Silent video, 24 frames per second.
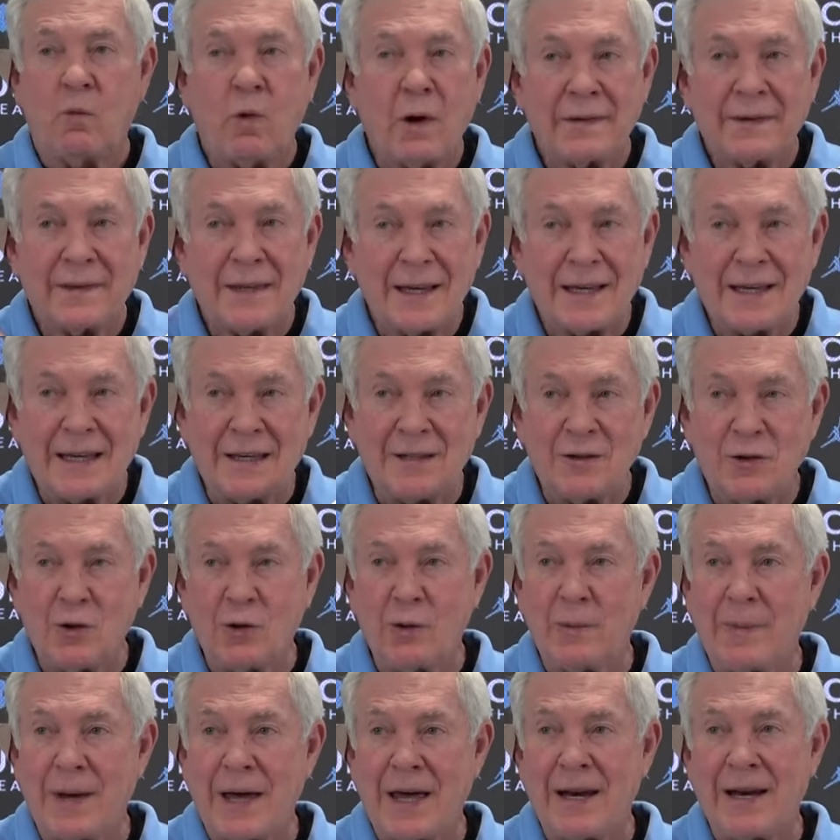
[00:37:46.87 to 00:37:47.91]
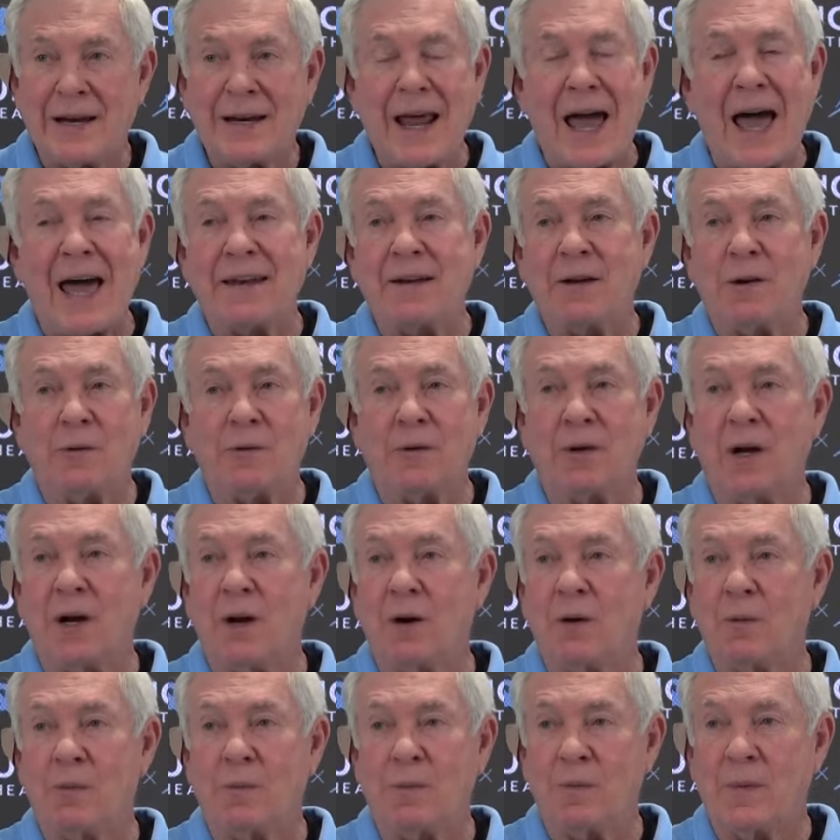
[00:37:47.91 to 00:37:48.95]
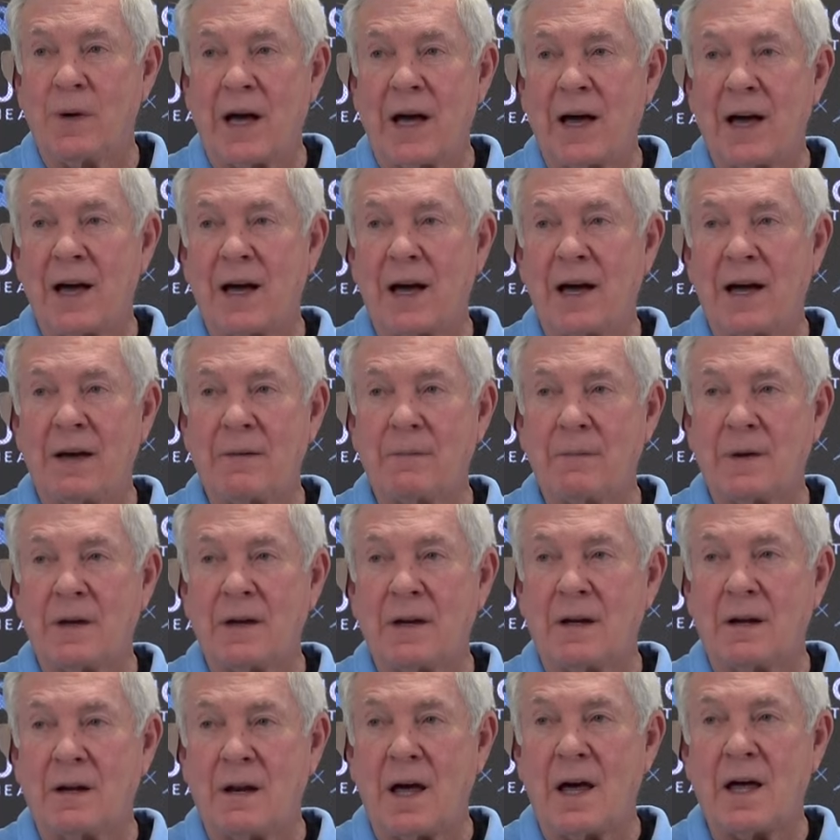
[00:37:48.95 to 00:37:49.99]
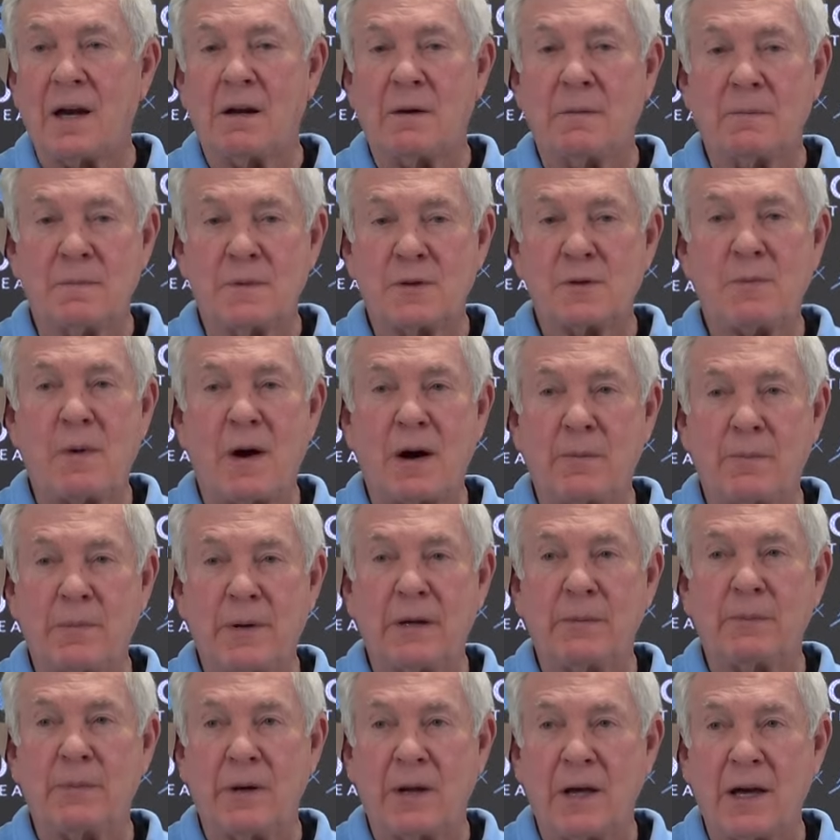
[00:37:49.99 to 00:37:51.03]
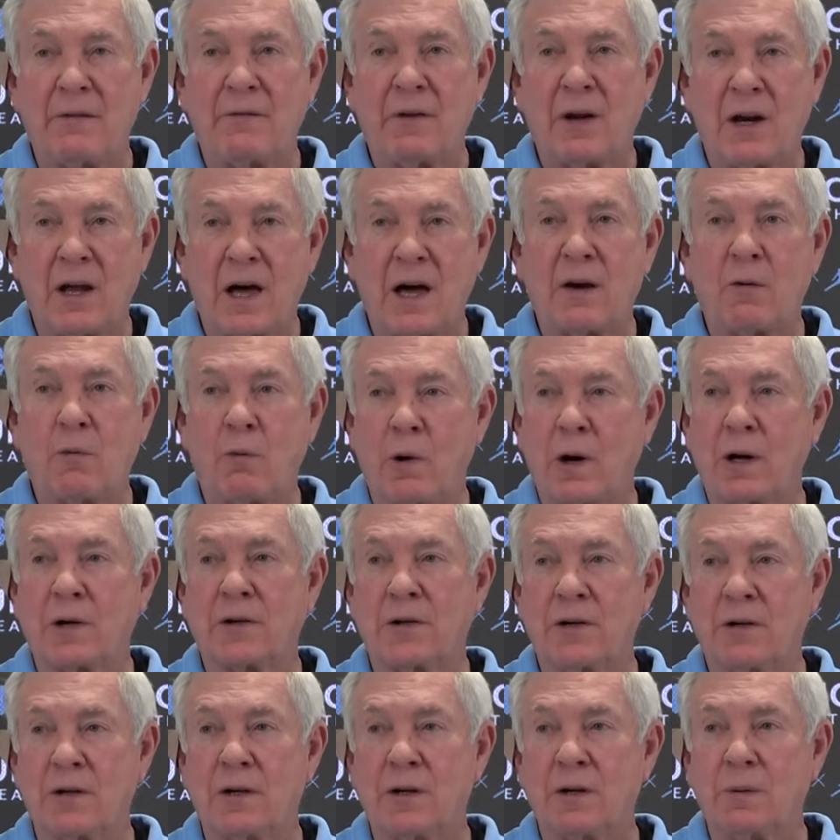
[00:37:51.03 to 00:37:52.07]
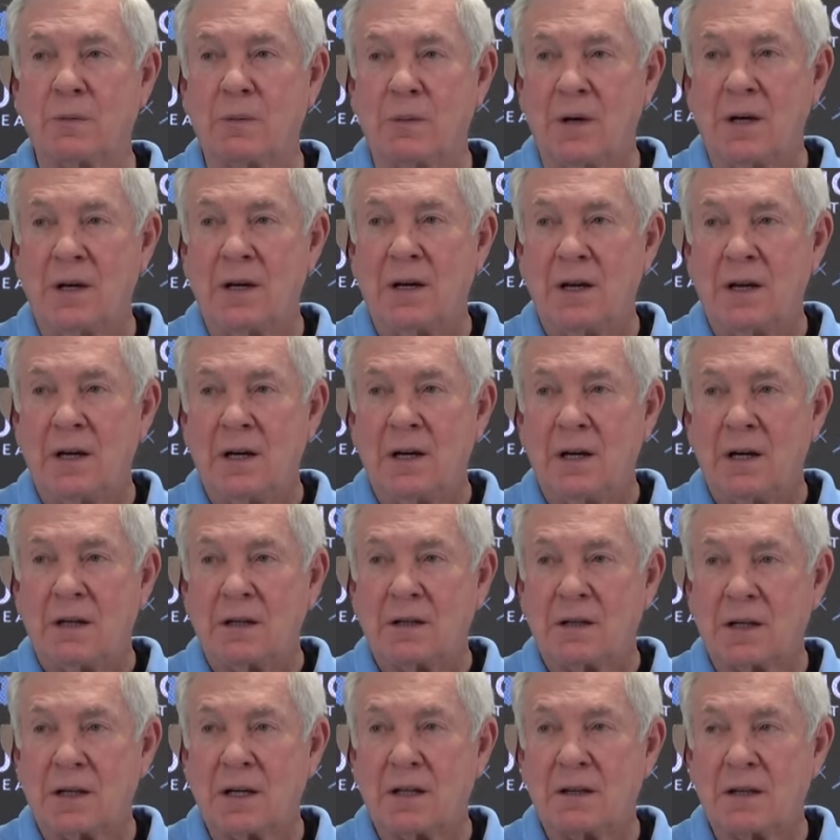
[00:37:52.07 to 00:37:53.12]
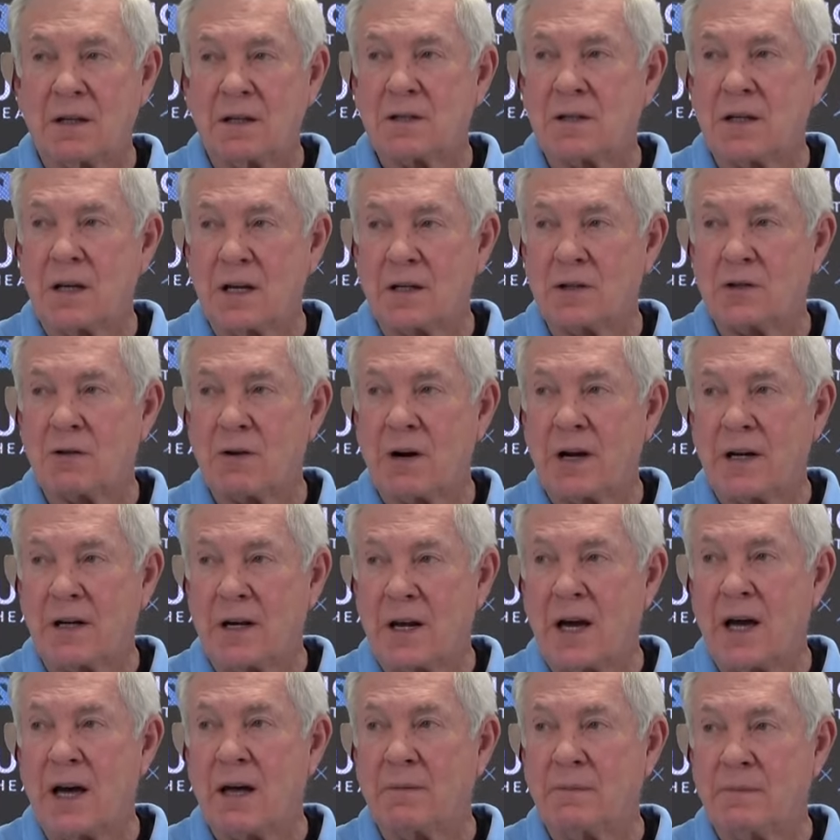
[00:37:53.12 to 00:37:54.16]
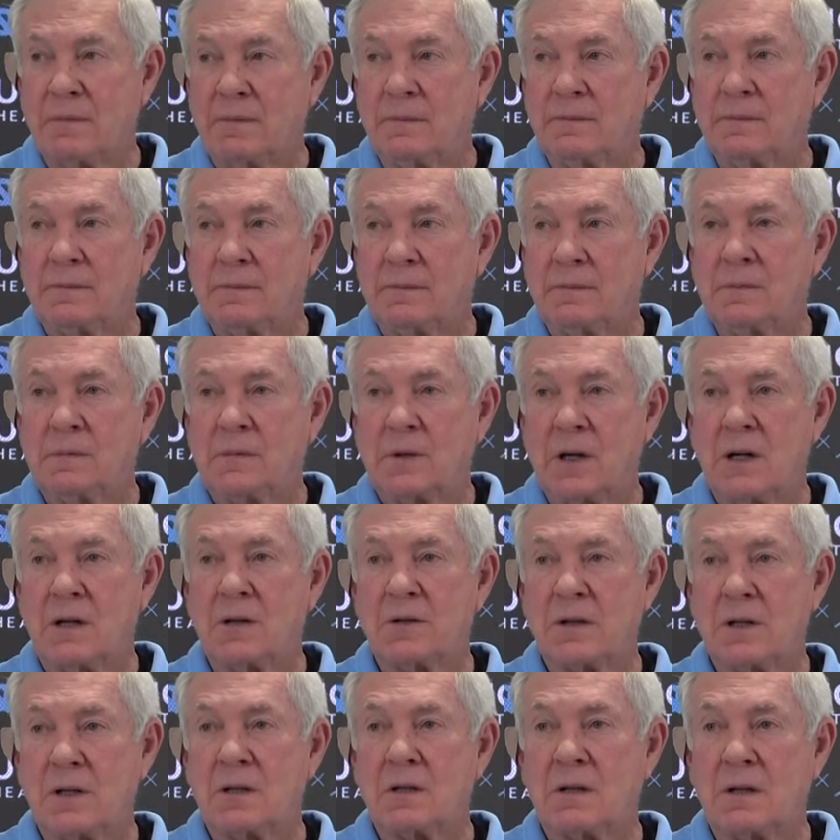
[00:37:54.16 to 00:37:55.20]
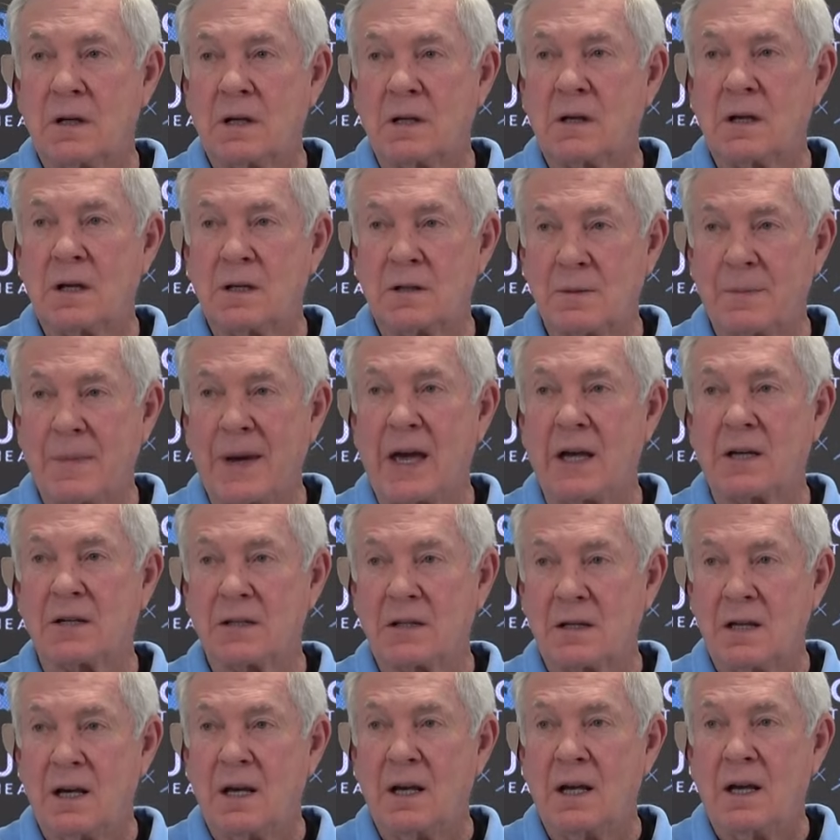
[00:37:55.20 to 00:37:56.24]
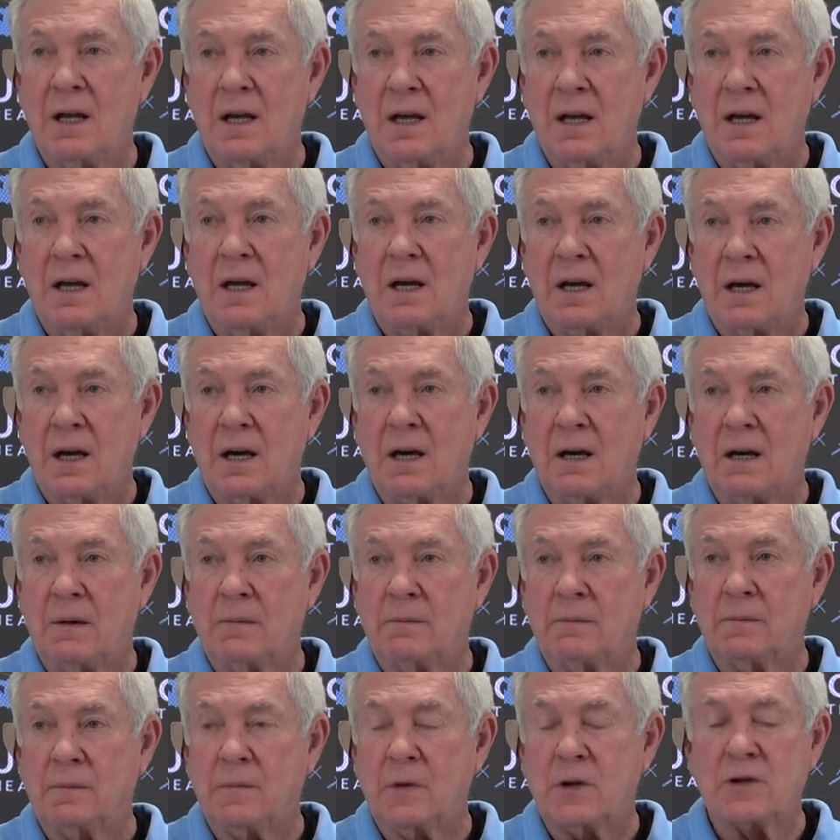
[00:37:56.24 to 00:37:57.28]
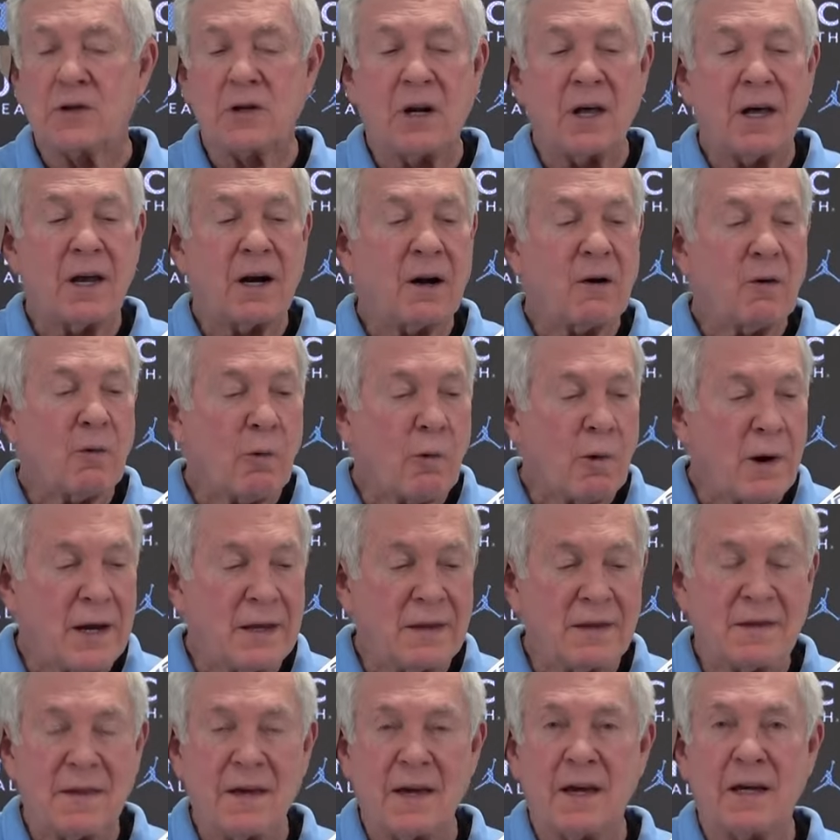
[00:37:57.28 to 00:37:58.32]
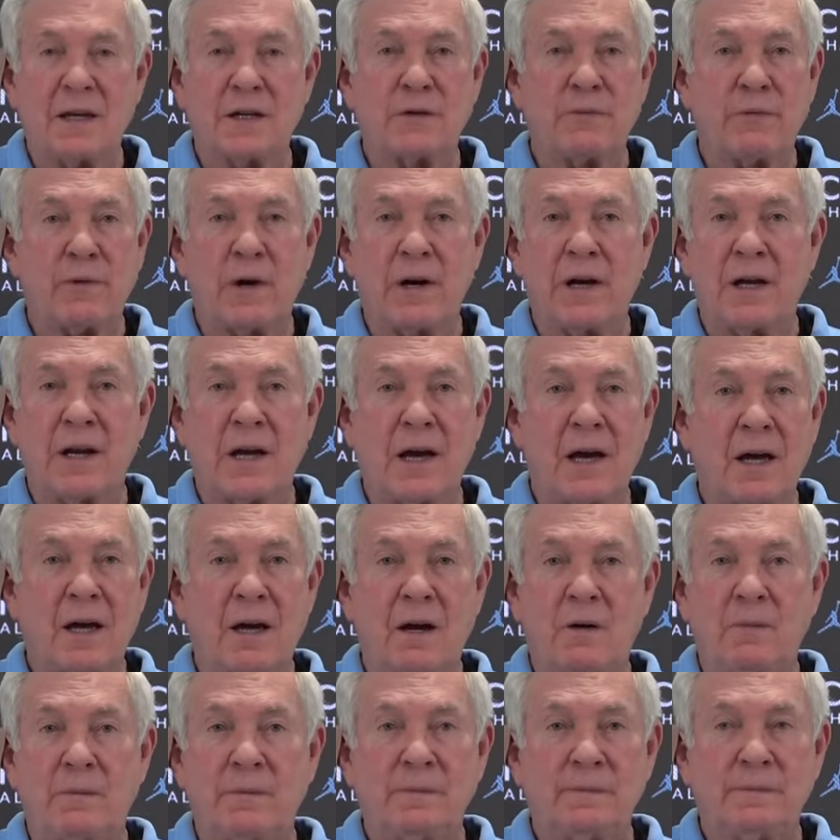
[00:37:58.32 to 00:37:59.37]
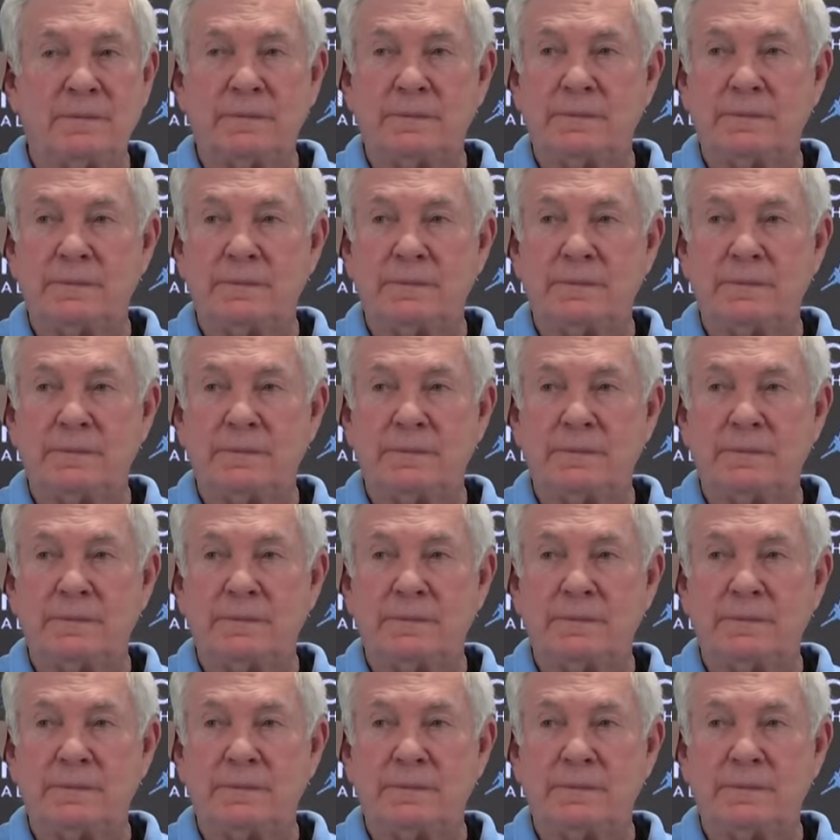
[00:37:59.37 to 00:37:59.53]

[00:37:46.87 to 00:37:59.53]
What they can do about it, I don't know. A lot of smart people have a lot of work to do to get this thing straightened out, because it is a mess. There's a lot of great things for NIL.